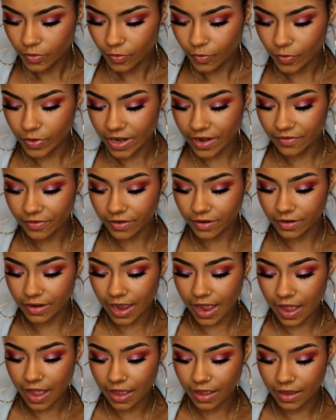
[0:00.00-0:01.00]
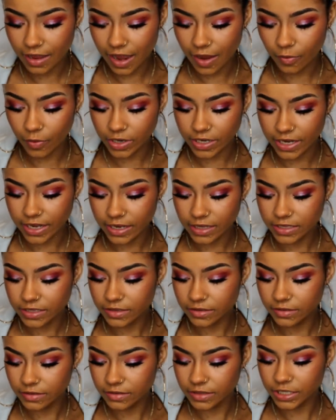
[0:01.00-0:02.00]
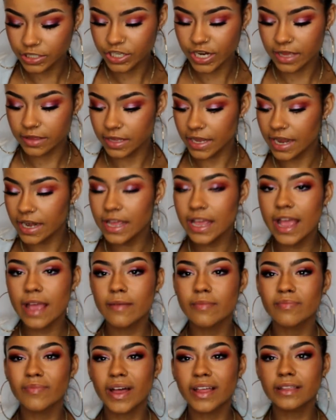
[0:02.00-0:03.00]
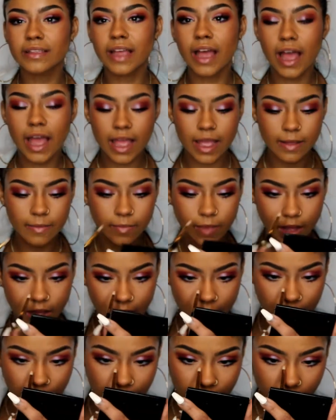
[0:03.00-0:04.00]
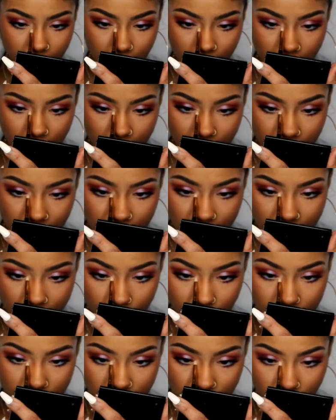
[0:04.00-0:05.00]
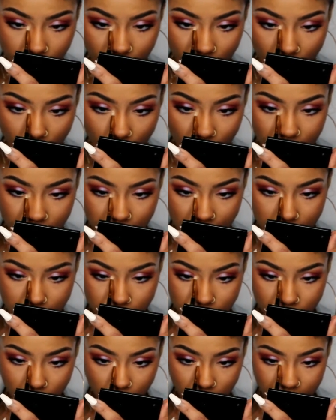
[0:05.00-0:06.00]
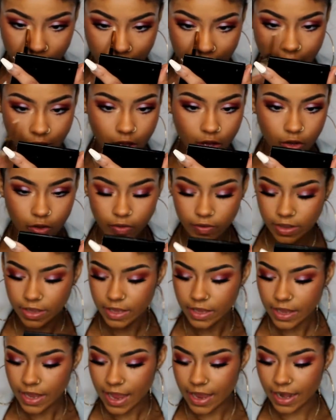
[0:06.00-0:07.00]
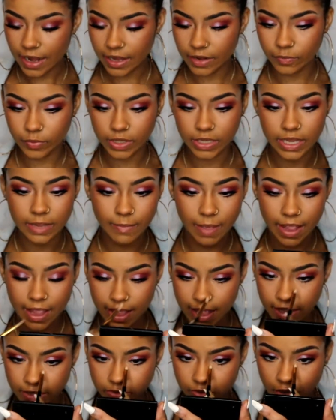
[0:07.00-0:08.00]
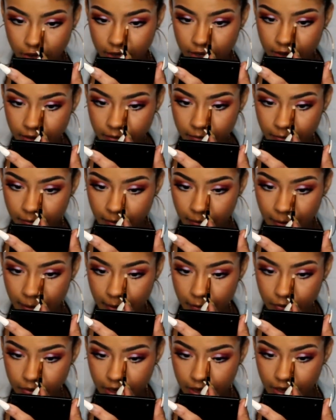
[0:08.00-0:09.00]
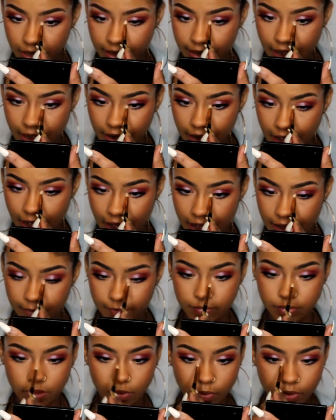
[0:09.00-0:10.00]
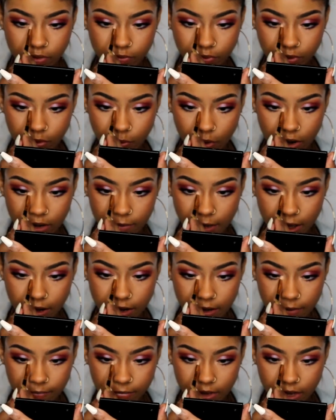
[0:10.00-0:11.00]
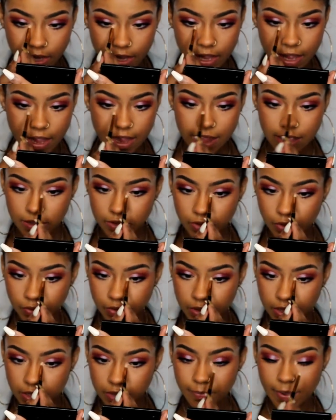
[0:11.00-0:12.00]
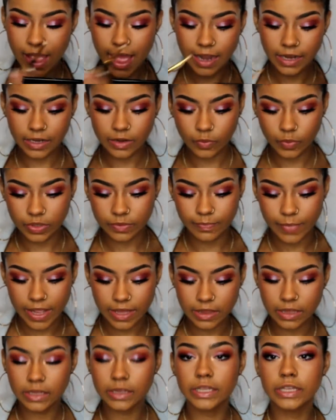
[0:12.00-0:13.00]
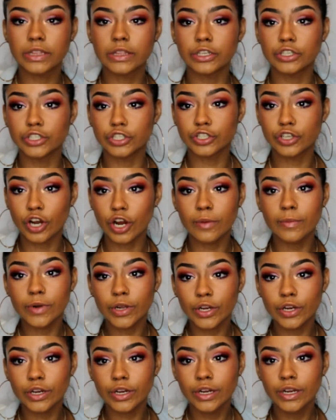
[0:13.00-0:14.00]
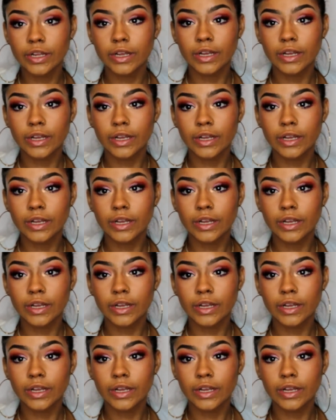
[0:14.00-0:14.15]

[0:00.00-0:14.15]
whenever I wanted to get the chance to get it and by the time um it wasn't always like sold out and I can really get my hands on it it was kind of like out of hype so I wasn't really worried about it so this palette was basically the determiner